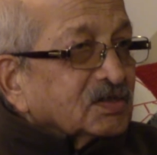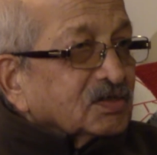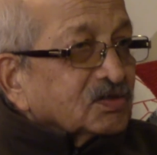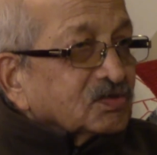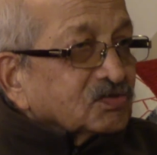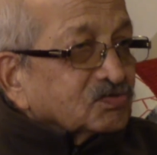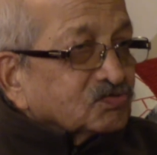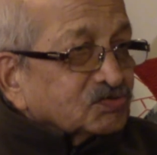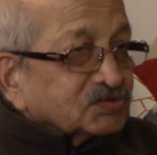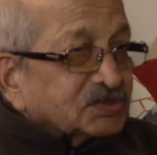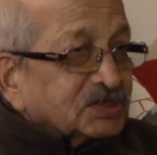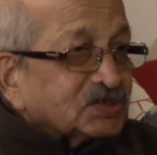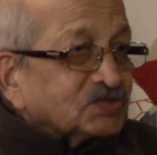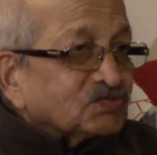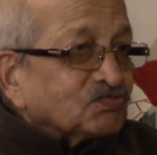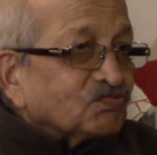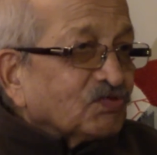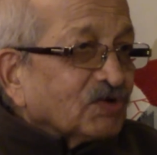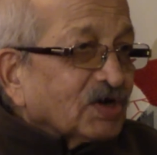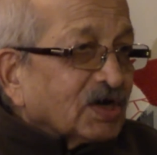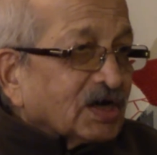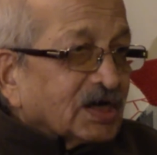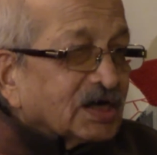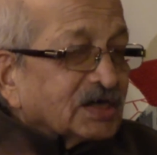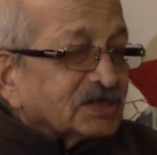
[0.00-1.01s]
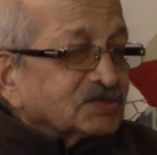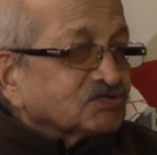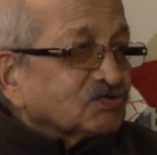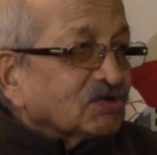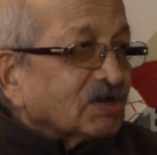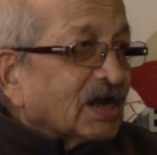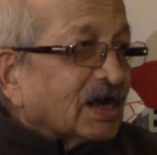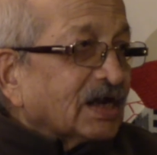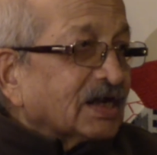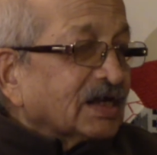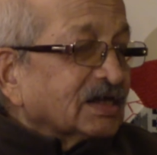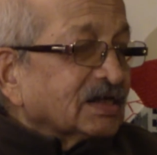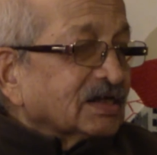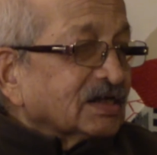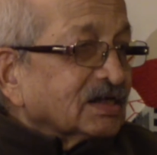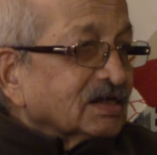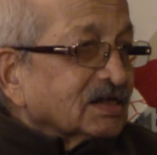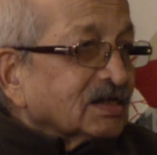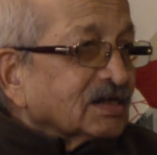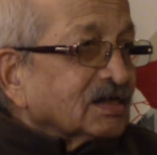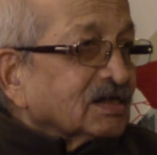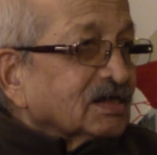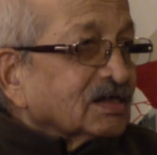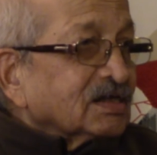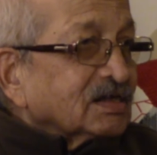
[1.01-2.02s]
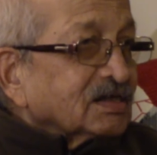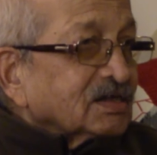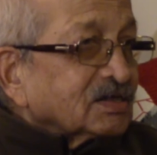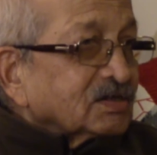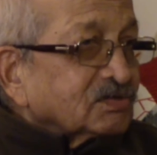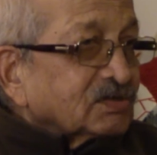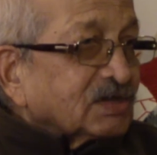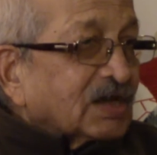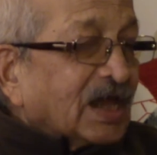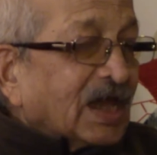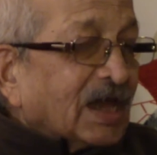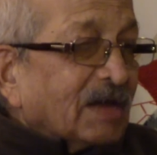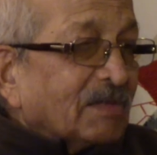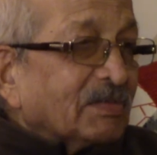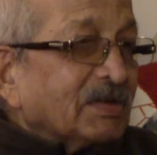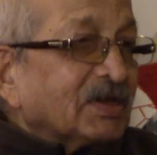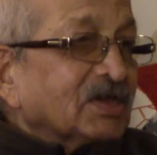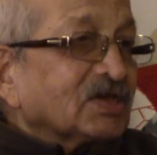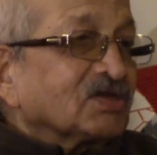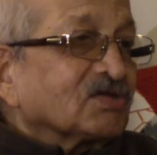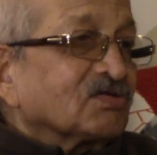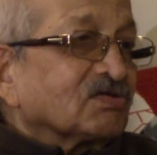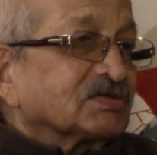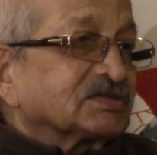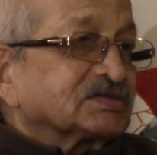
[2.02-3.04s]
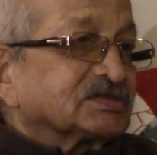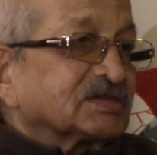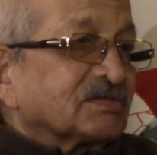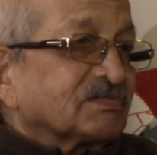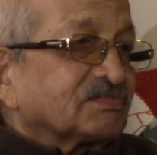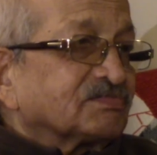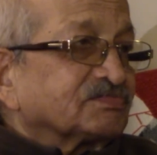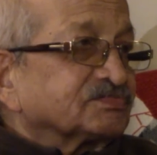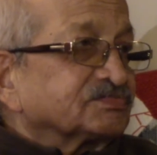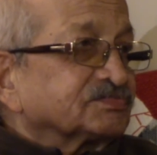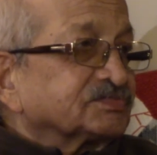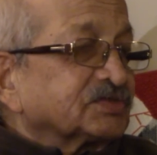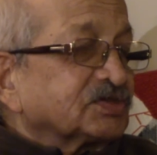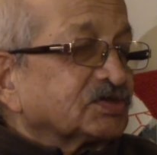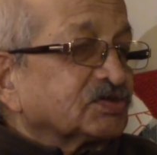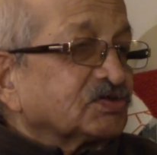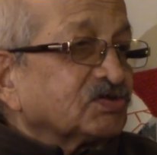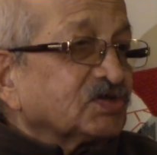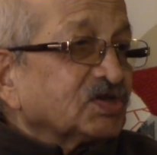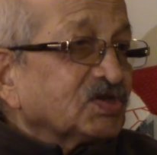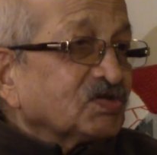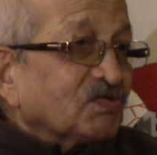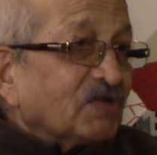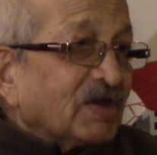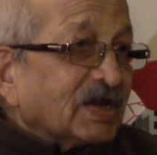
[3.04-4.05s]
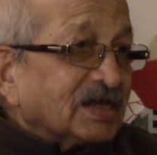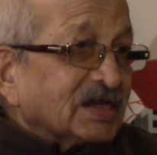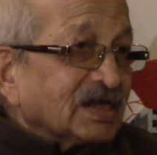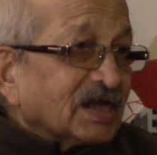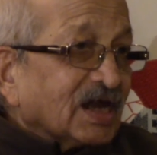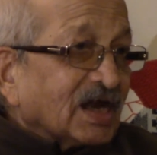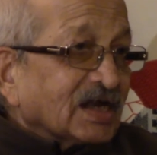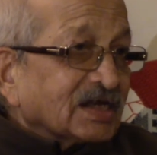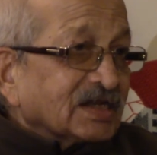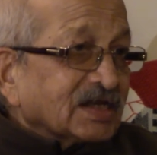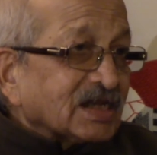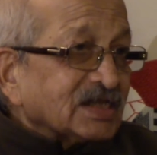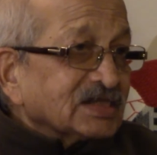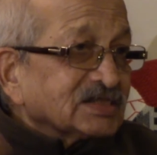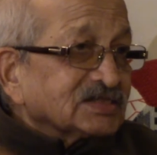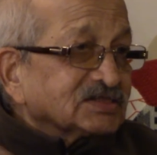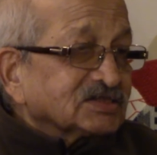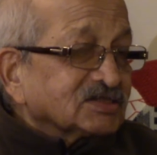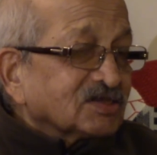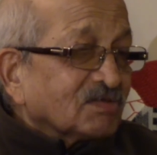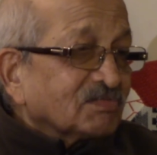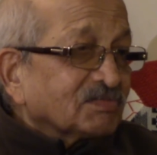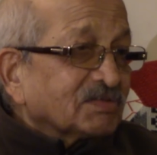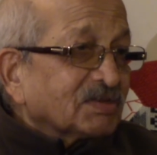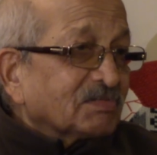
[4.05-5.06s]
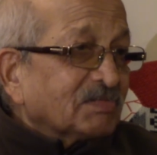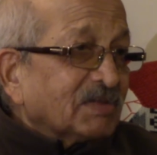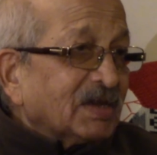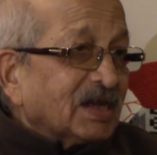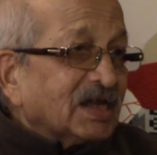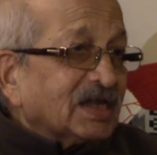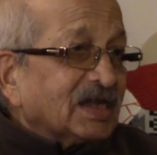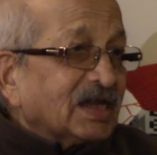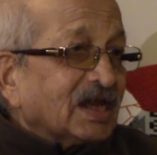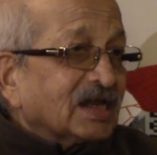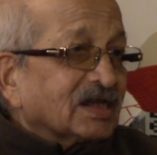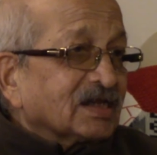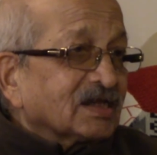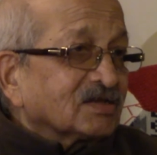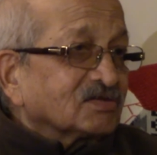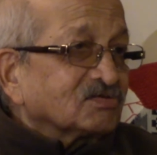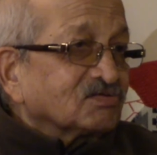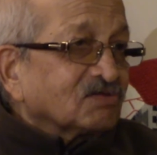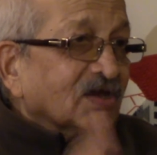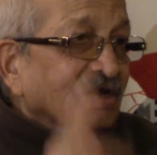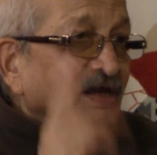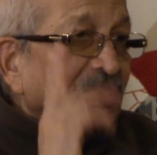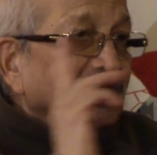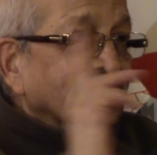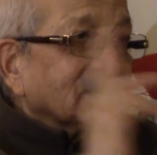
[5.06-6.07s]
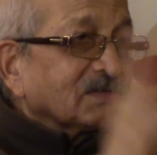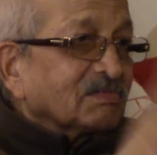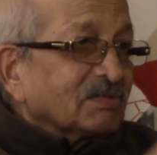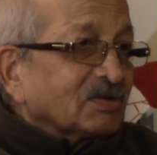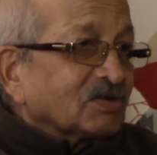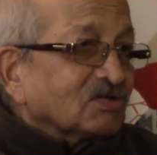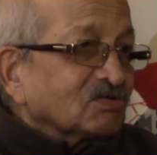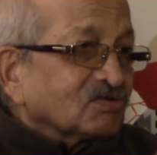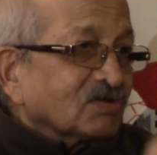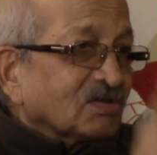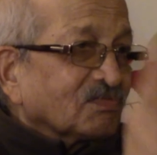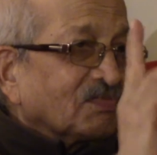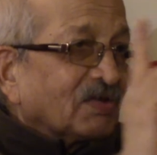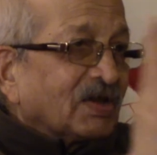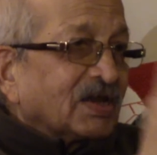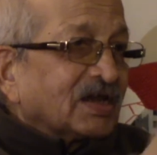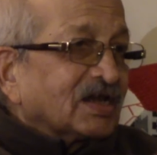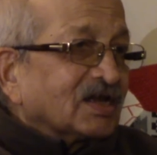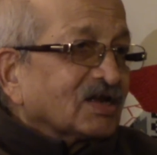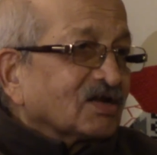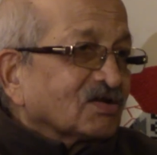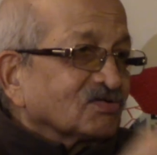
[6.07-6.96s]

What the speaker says: Through these words, you are hammering yourself. You are inviting attention of the meditator, you are ultimate, you are final